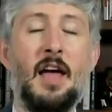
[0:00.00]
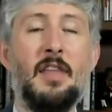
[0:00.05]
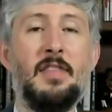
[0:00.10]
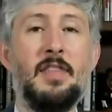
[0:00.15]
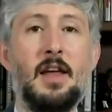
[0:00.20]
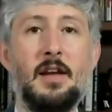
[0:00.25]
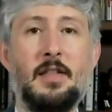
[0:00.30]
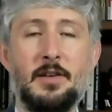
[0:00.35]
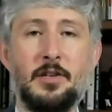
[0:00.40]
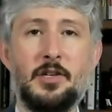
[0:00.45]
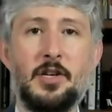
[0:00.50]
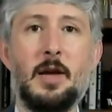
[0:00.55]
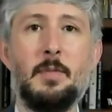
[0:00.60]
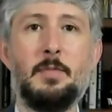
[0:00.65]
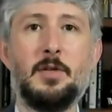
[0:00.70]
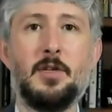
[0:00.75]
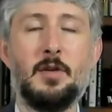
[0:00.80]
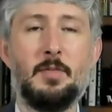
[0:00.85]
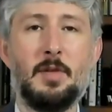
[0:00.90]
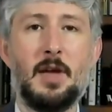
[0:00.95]
And then in the
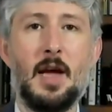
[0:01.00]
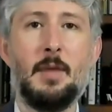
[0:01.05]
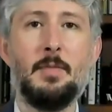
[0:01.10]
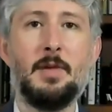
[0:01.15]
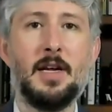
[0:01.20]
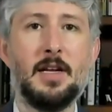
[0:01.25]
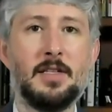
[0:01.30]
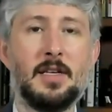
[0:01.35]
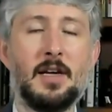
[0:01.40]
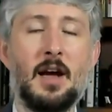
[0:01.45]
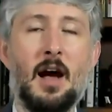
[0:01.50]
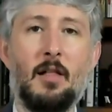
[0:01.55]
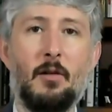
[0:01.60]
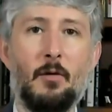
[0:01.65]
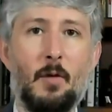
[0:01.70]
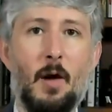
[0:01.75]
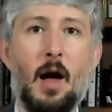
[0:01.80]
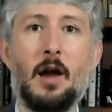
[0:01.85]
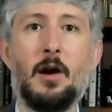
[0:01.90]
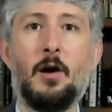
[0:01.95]
championship game against
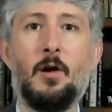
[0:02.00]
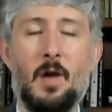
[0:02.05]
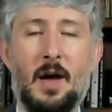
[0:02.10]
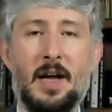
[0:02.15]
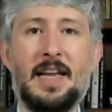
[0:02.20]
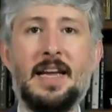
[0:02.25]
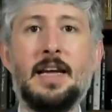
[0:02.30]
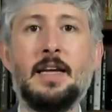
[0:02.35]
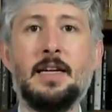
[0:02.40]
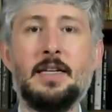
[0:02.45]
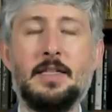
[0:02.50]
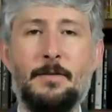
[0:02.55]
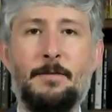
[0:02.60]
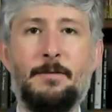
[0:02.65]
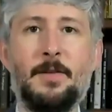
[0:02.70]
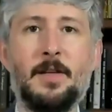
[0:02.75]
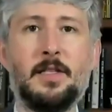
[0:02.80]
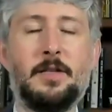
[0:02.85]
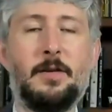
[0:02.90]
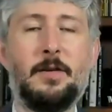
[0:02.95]
Colorado, again,
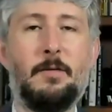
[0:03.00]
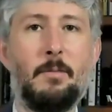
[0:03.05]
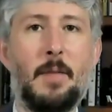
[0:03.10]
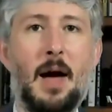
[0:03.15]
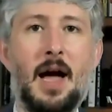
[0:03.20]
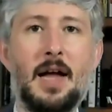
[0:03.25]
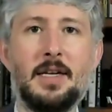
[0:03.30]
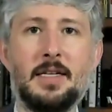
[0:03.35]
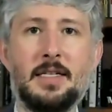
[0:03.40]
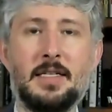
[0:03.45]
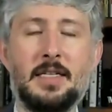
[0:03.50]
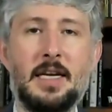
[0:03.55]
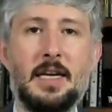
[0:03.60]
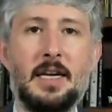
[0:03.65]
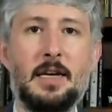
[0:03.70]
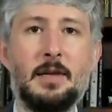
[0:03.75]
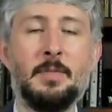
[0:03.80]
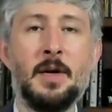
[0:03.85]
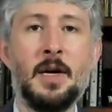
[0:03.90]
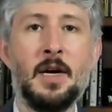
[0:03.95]
defensive-minded
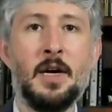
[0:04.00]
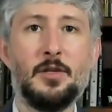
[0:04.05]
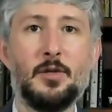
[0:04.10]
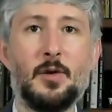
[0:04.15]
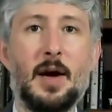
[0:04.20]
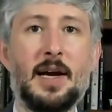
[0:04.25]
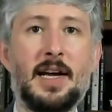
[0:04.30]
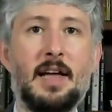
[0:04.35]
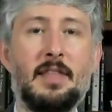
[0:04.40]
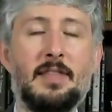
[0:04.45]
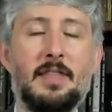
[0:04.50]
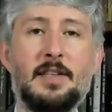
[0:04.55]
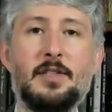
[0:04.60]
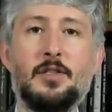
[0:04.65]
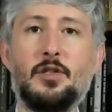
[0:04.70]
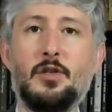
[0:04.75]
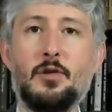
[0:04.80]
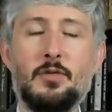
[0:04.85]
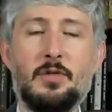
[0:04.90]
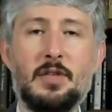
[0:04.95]
team. So I get
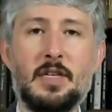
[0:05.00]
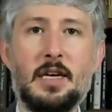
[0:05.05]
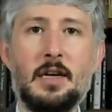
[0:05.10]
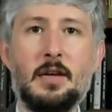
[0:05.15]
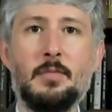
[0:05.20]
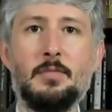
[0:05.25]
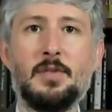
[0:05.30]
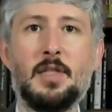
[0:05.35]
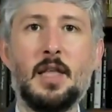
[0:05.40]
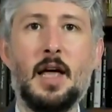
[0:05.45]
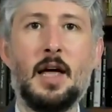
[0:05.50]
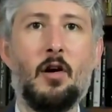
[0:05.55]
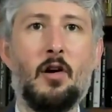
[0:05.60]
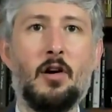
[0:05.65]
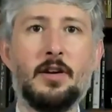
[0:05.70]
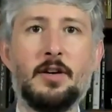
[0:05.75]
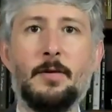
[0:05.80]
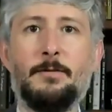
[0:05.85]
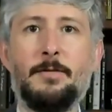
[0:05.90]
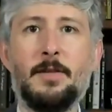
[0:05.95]
these two teams that
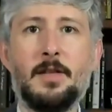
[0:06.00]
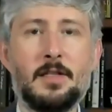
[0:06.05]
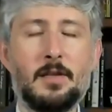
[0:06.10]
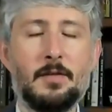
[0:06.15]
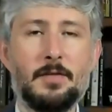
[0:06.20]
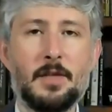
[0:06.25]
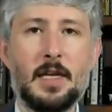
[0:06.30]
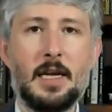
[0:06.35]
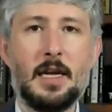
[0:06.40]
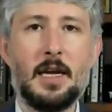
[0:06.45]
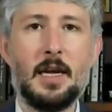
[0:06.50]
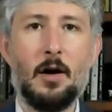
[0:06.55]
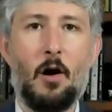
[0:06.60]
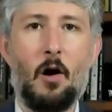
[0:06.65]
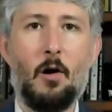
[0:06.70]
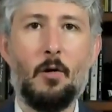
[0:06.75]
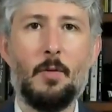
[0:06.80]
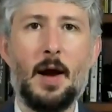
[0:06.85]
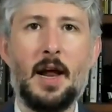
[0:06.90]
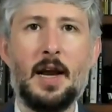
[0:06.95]
are defensive-leaning
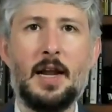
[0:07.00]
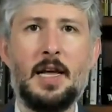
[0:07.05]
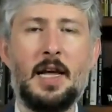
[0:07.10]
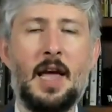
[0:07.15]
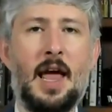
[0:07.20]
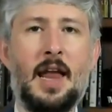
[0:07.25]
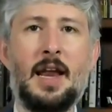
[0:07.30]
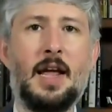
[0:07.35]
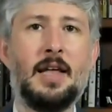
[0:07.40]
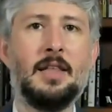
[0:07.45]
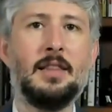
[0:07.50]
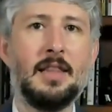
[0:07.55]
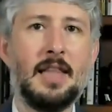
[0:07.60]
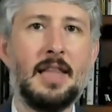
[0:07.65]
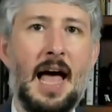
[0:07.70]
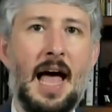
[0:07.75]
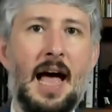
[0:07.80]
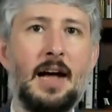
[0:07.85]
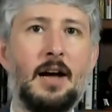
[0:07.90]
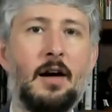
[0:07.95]
already and a
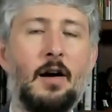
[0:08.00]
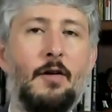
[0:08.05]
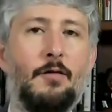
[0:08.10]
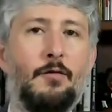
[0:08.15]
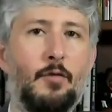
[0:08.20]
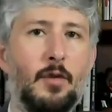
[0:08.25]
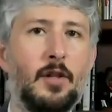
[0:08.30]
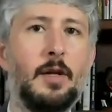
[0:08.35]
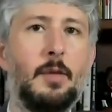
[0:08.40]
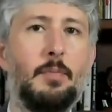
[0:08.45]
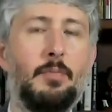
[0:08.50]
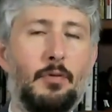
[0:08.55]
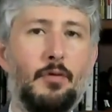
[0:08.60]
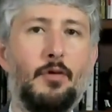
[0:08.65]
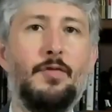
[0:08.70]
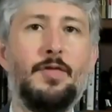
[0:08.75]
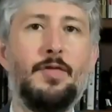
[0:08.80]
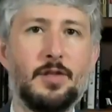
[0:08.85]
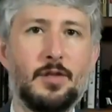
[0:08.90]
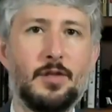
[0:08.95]
lack of really
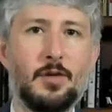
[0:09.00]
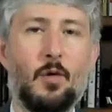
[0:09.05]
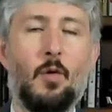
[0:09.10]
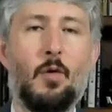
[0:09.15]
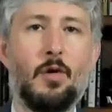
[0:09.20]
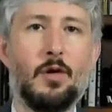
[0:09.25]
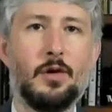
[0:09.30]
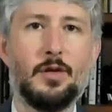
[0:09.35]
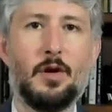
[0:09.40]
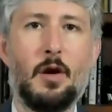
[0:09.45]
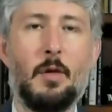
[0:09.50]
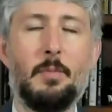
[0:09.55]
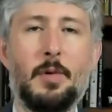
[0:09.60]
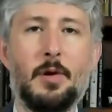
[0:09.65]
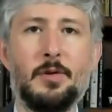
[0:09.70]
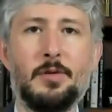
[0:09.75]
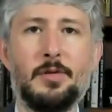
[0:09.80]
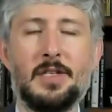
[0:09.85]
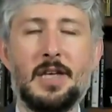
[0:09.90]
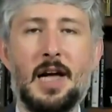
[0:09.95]
proven scores on
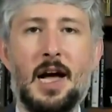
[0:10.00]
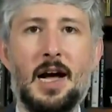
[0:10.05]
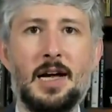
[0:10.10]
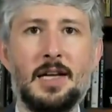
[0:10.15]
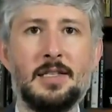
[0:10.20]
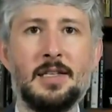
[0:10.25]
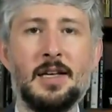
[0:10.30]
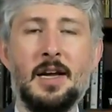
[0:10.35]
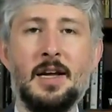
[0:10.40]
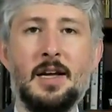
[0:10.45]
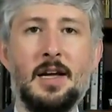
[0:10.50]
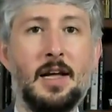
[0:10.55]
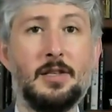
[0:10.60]
both sides.